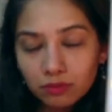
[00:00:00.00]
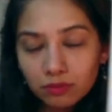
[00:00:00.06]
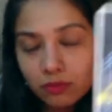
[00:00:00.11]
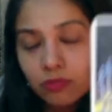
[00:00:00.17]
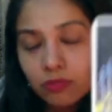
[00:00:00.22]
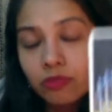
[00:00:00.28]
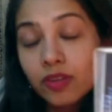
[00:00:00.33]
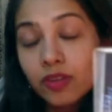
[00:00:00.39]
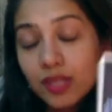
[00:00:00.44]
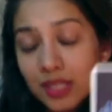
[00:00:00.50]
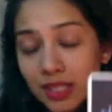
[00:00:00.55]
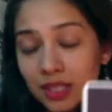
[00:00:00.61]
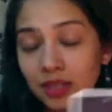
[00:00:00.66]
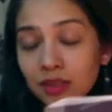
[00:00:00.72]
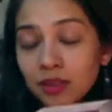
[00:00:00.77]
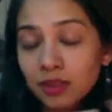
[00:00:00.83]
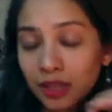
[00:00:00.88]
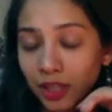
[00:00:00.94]

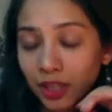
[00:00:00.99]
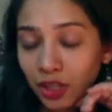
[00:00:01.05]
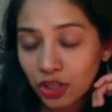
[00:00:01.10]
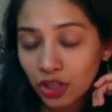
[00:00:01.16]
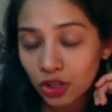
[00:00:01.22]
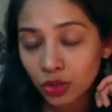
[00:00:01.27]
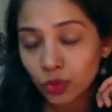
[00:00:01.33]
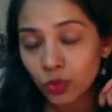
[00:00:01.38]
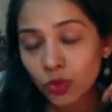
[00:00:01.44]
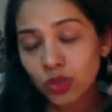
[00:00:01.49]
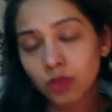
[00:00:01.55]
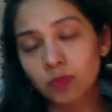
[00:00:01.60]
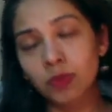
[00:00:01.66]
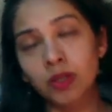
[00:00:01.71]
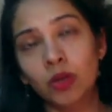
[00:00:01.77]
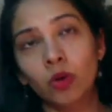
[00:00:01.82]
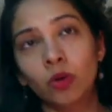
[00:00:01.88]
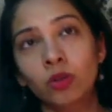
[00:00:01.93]
physical issues,
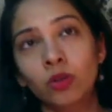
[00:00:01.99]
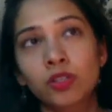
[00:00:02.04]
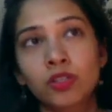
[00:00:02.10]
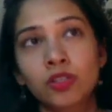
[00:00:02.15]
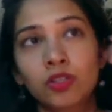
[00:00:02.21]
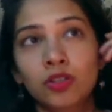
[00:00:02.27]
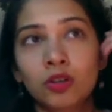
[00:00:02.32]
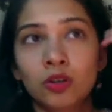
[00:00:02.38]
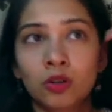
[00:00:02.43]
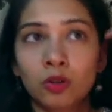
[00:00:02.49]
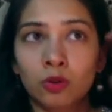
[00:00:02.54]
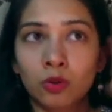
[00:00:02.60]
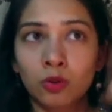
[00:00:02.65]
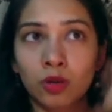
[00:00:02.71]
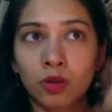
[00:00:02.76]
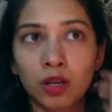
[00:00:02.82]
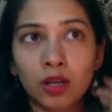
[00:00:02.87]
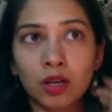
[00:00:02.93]
but also
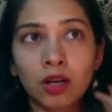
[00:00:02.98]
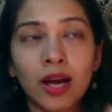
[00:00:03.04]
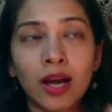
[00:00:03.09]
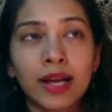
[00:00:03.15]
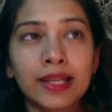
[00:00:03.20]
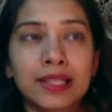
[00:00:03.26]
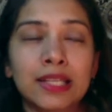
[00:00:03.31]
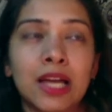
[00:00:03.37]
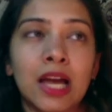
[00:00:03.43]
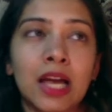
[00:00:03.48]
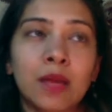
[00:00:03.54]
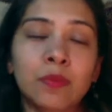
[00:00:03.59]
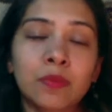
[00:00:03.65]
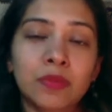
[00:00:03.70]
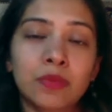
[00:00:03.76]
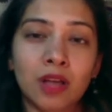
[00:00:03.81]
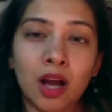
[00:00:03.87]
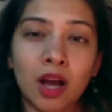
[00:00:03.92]
at
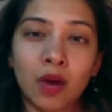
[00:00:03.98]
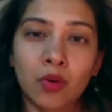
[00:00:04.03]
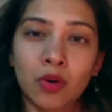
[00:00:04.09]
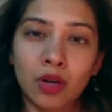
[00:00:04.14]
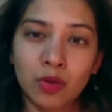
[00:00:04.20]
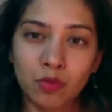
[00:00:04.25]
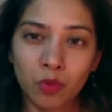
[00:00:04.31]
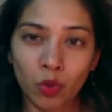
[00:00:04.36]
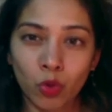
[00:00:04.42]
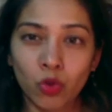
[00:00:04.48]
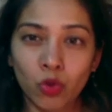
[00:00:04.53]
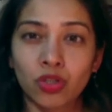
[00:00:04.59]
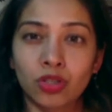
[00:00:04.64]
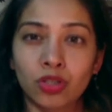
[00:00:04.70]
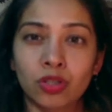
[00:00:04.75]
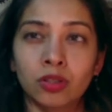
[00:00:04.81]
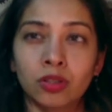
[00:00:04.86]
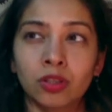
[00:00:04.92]
times our
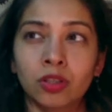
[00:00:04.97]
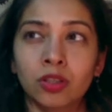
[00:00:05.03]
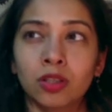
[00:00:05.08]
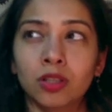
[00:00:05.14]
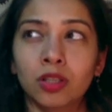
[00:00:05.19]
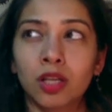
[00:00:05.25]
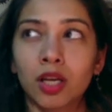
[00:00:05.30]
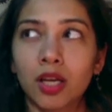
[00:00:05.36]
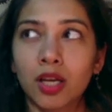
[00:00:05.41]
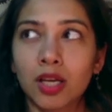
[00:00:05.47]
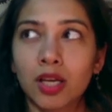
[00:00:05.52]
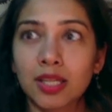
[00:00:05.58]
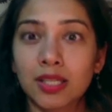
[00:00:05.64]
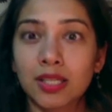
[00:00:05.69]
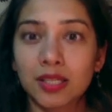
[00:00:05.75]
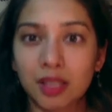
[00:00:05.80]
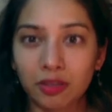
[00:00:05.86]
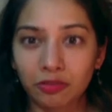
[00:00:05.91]
emotional
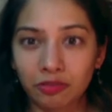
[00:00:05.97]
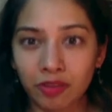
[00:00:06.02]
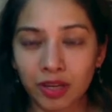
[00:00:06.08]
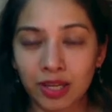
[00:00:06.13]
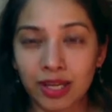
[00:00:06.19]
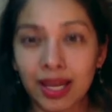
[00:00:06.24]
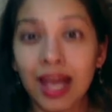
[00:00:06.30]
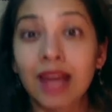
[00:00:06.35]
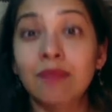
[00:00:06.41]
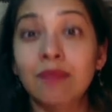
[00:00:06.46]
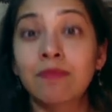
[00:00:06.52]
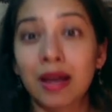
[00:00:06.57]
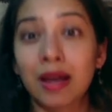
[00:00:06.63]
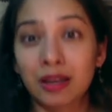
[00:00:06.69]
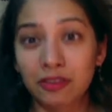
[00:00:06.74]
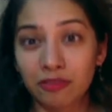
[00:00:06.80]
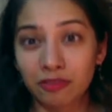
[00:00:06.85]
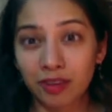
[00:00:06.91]
suffering can
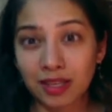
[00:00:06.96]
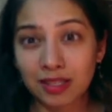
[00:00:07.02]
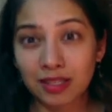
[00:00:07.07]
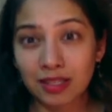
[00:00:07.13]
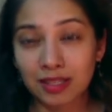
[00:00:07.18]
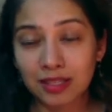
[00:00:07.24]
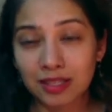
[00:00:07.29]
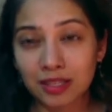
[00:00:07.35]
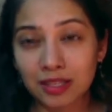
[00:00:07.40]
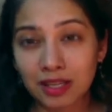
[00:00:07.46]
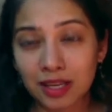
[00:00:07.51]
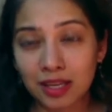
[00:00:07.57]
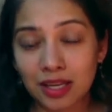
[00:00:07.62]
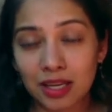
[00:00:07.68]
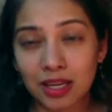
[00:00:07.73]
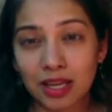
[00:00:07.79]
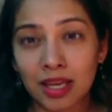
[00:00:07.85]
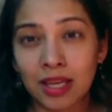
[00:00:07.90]
manifest
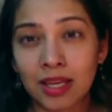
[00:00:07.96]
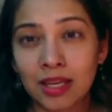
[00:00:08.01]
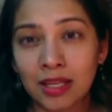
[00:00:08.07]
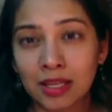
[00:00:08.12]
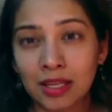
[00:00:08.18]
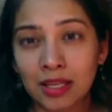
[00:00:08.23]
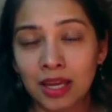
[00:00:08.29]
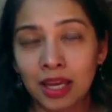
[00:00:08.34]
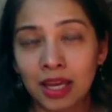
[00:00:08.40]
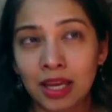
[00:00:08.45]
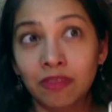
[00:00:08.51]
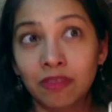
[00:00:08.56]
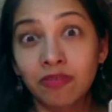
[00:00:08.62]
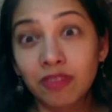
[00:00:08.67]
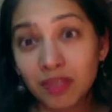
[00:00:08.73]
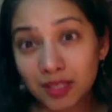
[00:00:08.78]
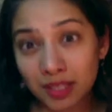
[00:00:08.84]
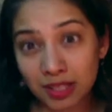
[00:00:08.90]
in a
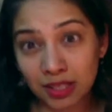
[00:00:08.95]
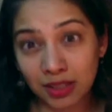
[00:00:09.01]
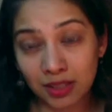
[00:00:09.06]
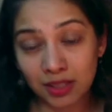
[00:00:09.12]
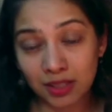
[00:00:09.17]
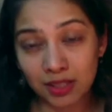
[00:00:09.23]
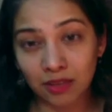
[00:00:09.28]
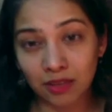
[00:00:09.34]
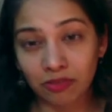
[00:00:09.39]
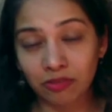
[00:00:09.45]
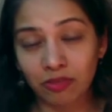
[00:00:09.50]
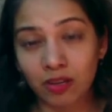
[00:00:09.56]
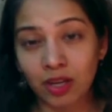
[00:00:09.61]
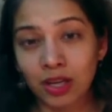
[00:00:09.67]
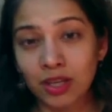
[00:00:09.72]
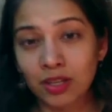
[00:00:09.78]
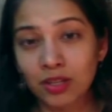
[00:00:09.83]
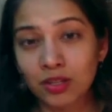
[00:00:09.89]
physical
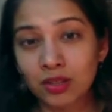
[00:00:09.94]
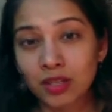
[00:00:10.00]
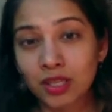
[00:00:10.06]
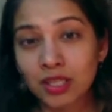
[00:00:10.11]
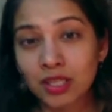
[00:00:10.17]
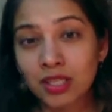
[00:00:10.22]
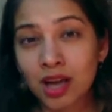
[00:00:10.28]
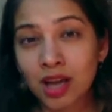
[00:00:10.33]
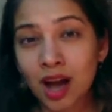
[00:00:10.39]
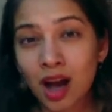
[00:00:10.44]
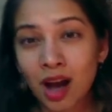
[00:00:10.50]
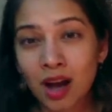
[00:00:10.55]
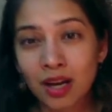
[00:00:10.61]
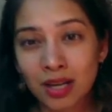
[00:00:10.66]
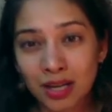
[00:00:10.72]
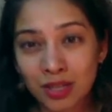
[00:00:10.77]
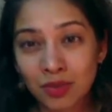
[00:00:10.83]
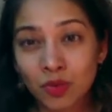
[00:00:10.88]
suffering. So this card
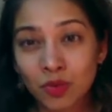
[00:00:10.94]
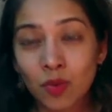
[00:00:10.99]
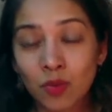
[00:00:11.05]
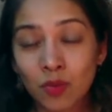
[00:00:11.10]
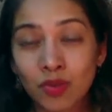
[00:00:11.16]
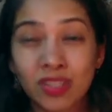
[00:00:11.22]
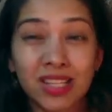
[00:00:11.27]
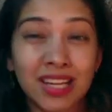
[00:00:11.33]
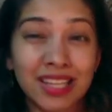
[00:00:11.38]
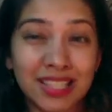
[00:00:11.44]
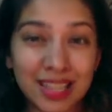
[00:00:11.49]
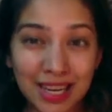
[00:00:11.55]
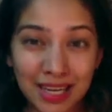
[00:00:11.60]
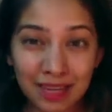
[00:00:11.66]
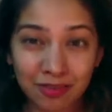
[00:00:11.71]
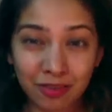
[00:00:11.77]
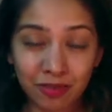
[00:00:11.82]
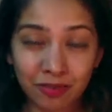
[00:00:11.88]
is
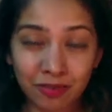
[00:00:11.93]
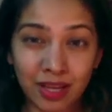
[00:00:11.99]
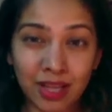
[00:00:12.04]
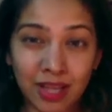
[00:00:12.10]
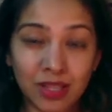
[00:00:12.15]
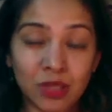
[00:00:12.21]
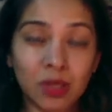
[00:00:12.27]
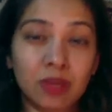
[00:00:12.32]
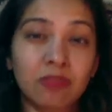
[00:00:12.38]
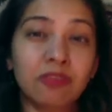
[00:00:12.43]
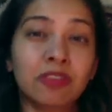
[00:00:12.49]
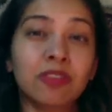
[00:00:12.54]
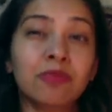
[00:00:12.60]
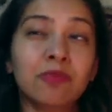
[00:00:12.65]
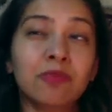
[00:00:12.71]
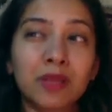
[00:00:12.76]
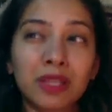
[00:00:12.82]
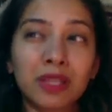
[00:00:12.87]
representative of that. So if you've been